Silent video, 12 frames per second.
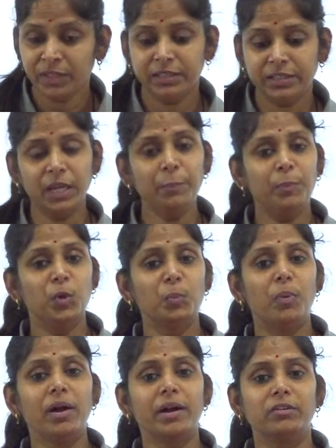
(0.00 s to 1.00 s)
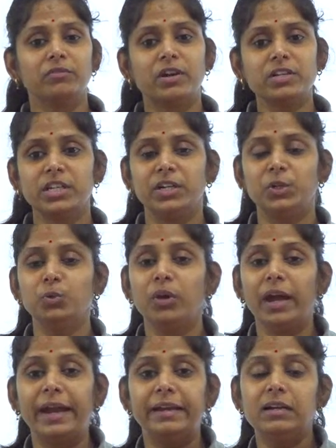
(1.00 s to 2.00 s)
Then pupa converts into
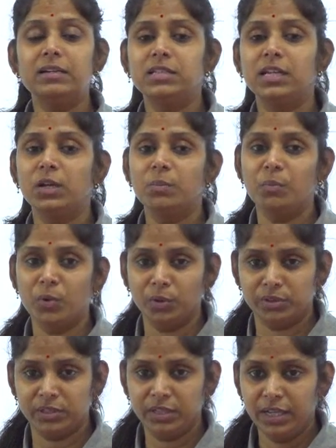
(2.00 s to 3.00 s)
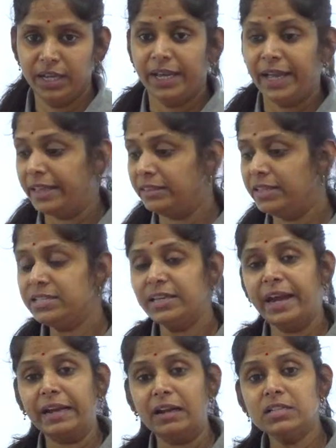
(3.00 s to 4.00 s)
adult silk moth, and this
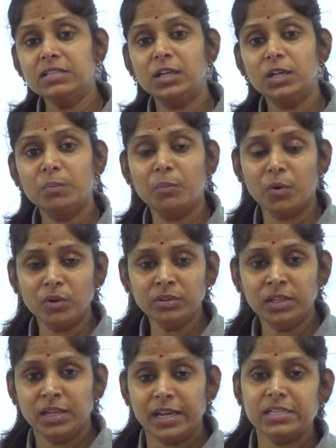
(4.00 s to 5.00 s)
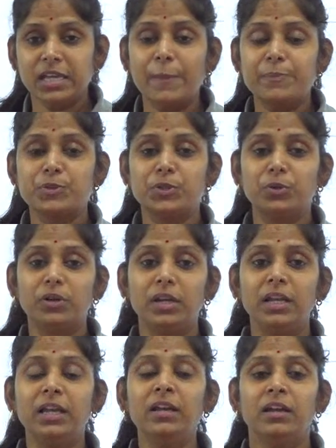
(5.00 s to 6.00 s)
adult silk moth is
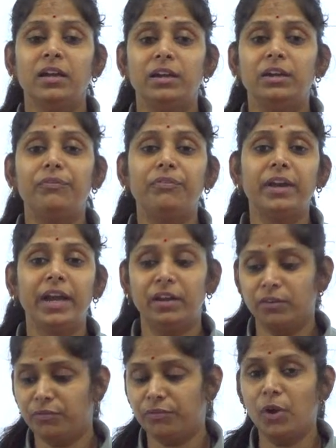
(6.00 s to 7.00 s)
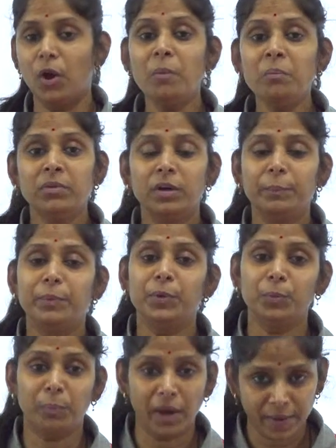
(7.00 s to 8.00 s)
absolutely different from
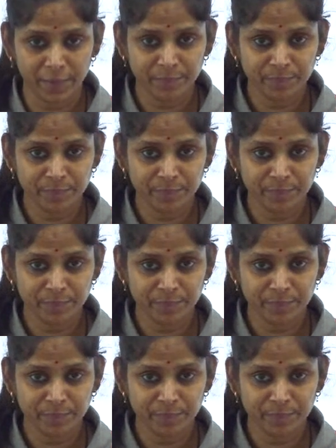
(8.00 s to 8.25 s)
pupa.